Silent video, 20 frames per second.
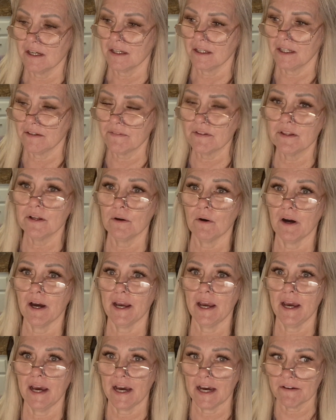even though I
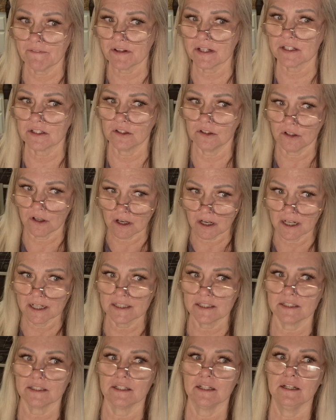haven't
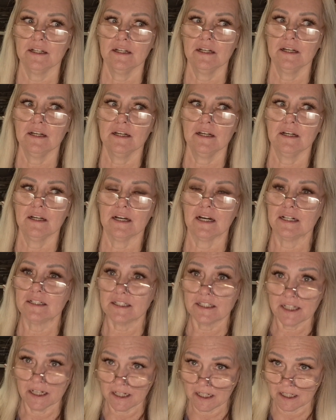lost a
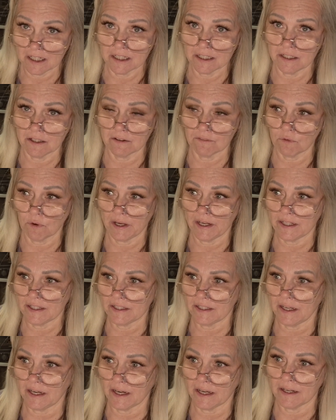ton of weight
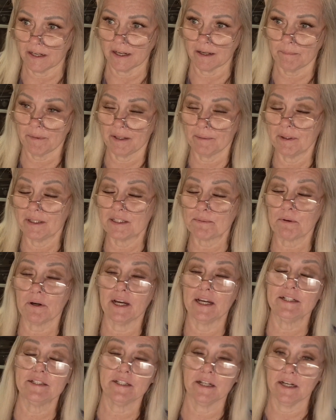yet, I mean, it's
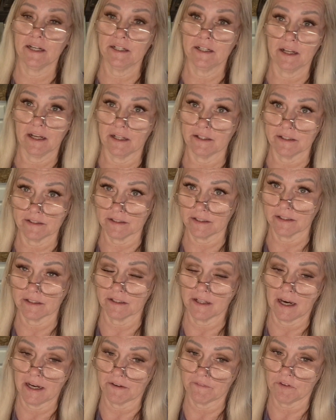probably a ton to a
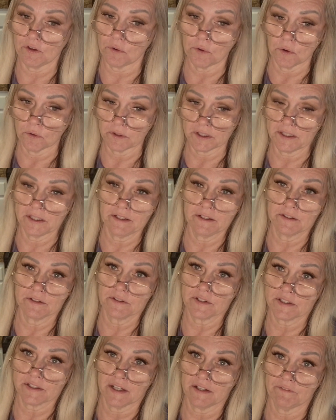lot of you who only need to
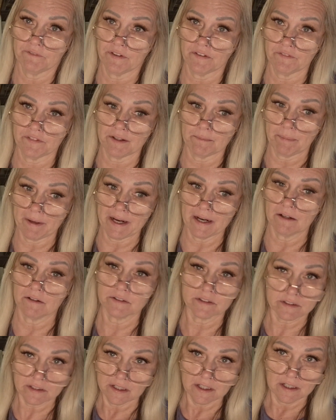lose 10, 15
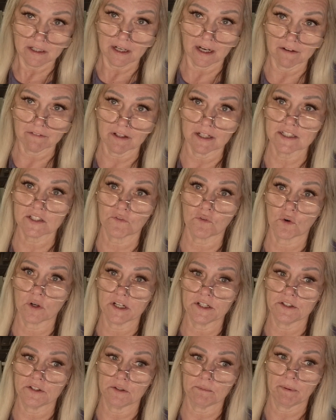pounds. I lost
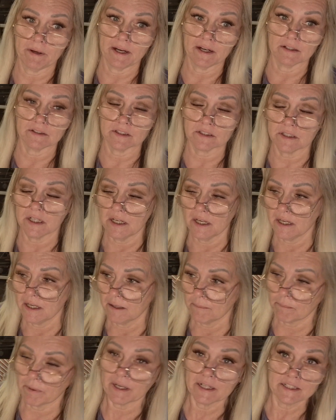42 pounds,
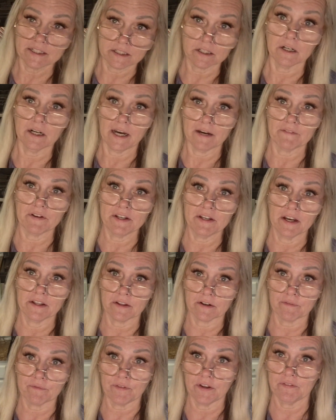but I still have
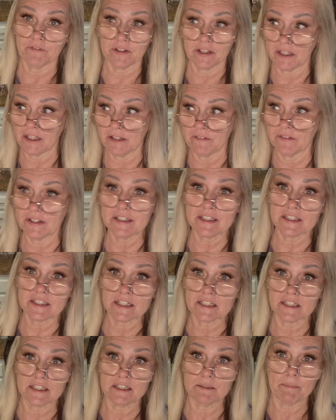another 50, even
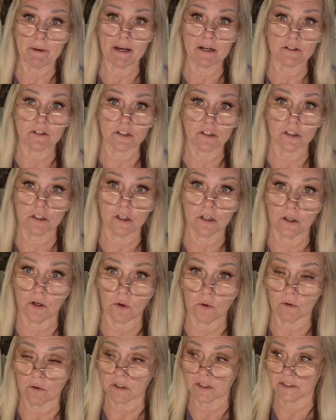60 pounds to
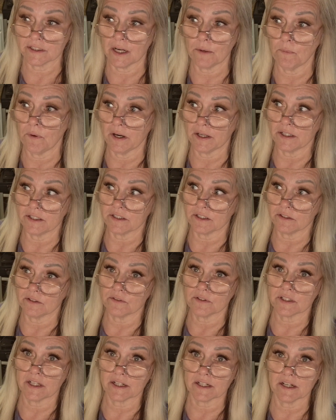go because I wanted to
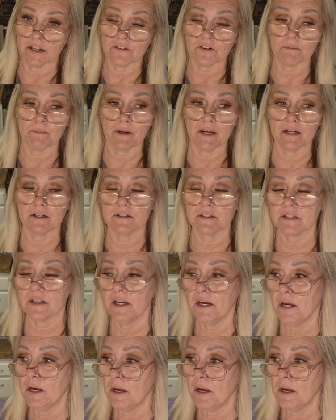lose like 100 pounds.